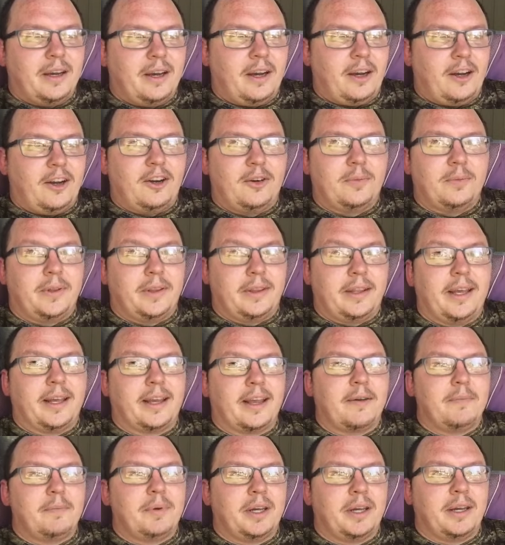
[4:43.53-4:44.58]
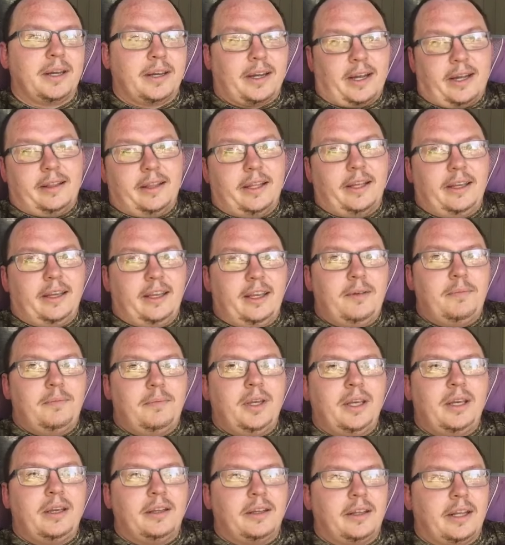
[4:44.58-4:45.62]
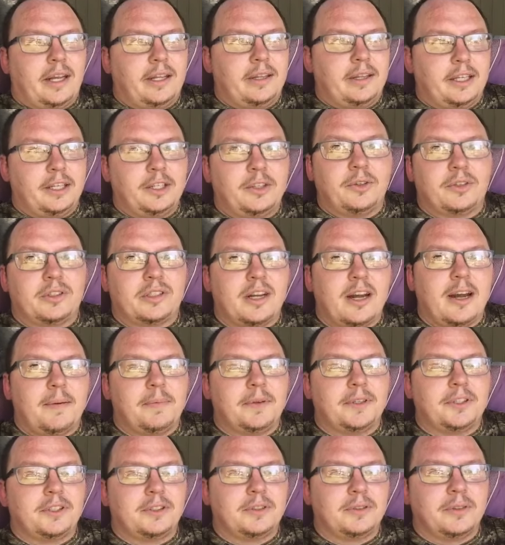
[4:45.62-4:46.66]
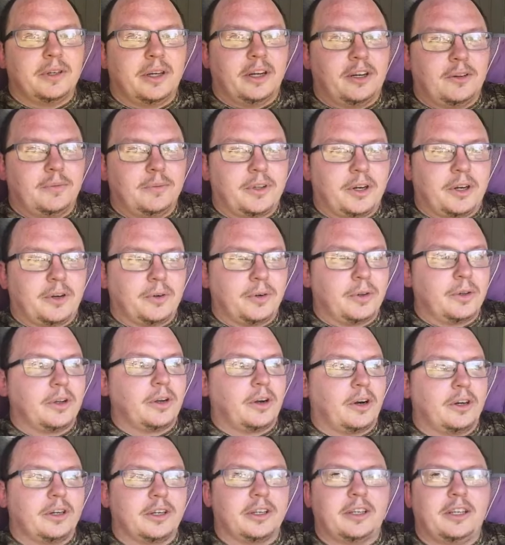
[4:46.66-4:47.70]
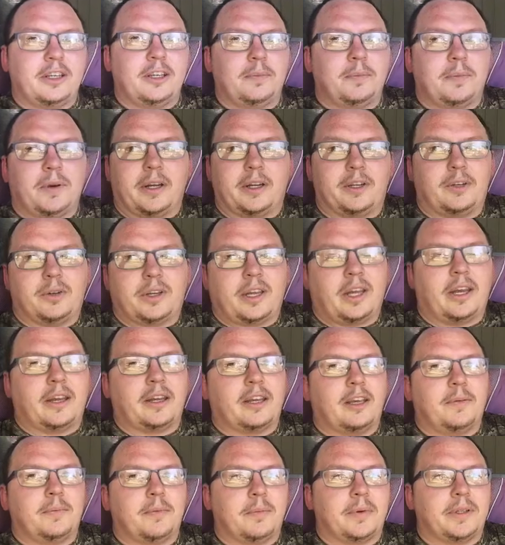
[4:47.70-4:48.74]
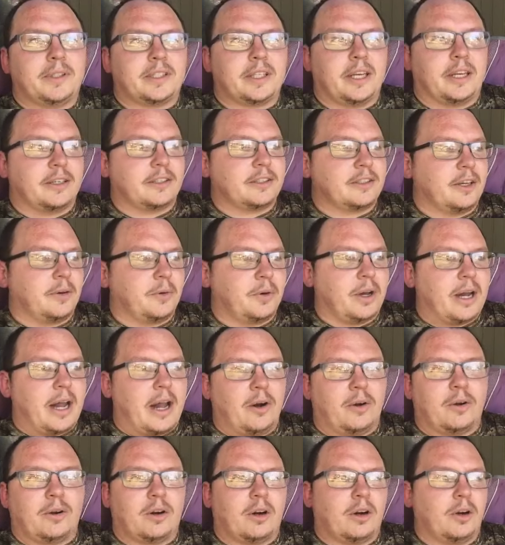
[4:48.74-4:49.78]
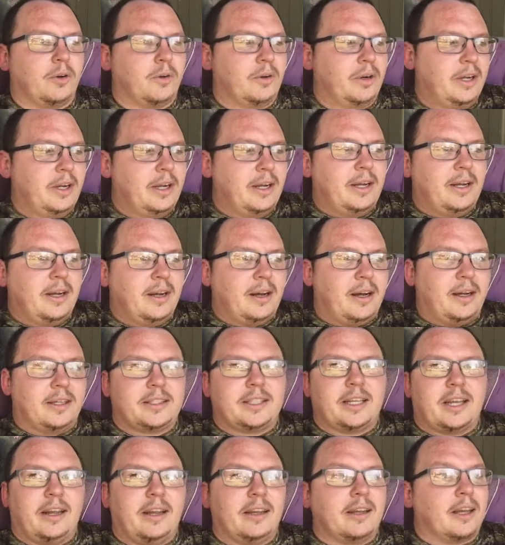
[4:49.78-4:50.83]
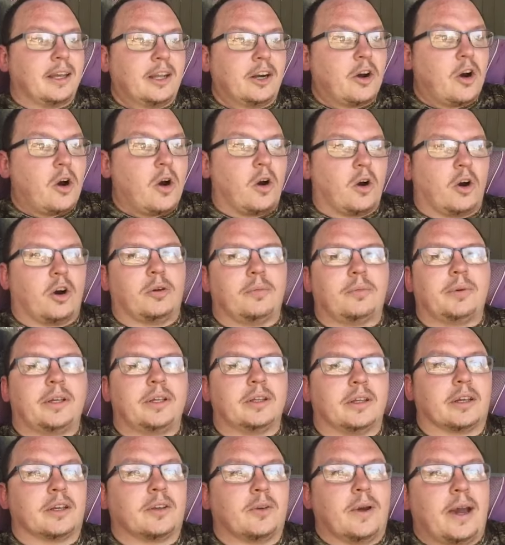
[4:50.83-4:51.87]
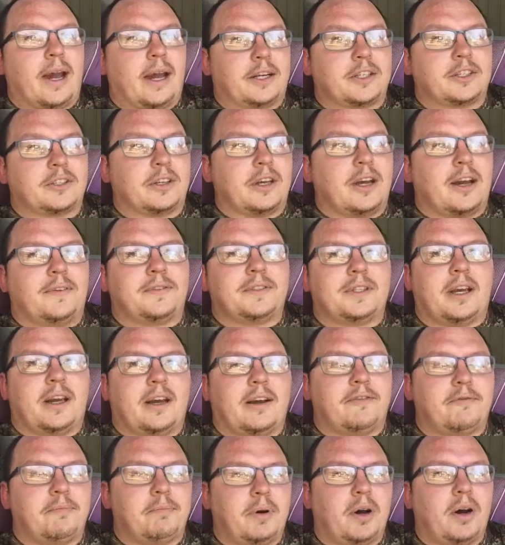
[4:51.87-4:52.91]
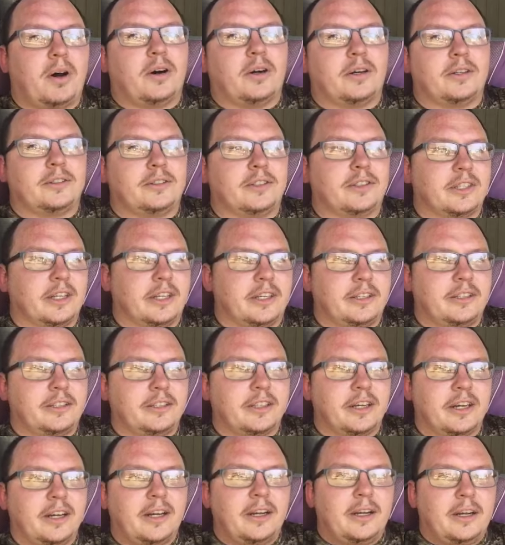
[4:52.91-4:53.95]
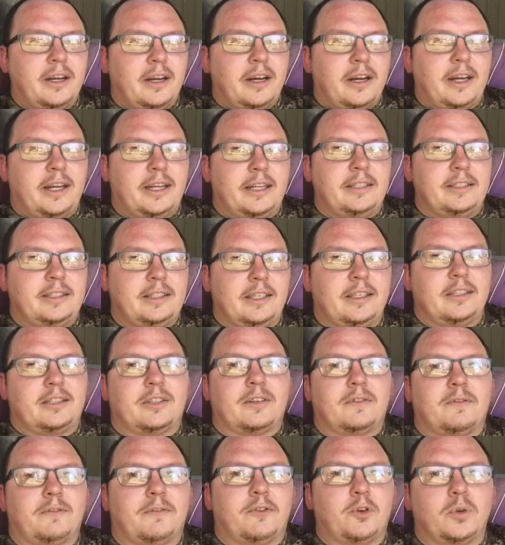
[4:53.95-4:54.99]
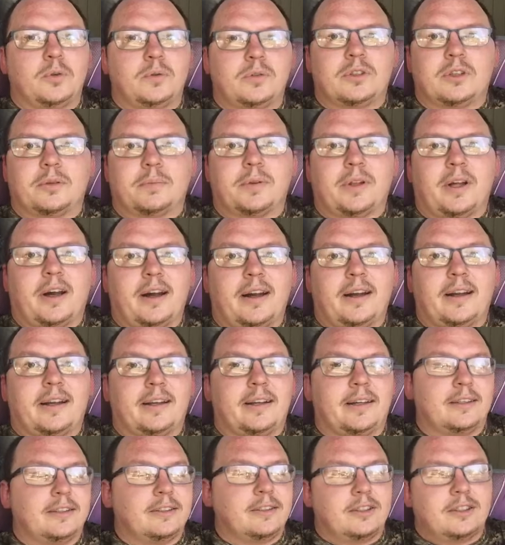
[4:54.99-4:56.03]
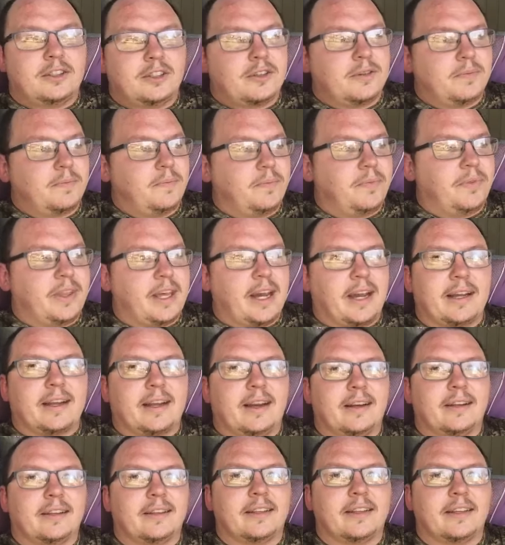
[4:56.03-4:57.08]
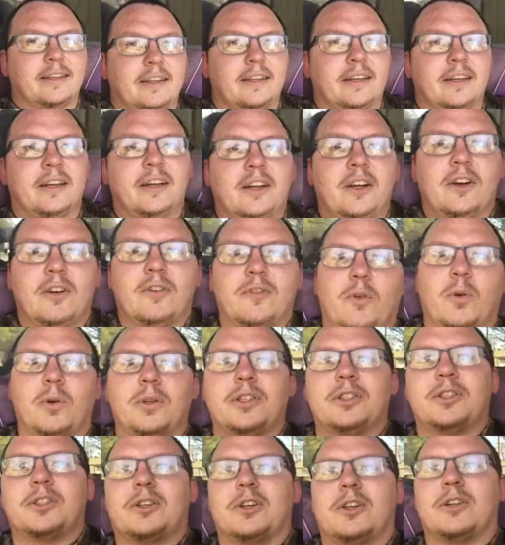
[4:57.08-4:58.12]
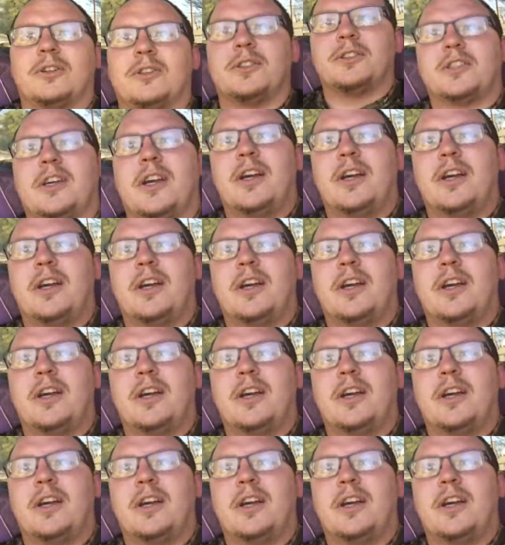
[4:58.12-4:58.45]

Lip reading: They get big and they eat meat and they do snap at you. They're really hard to keep, and you can't keep them in tanks. They will outgrow a tank in a heartbeat. Like, you actually have to have ponds and a decent food supply and that kind of thing for these turtles.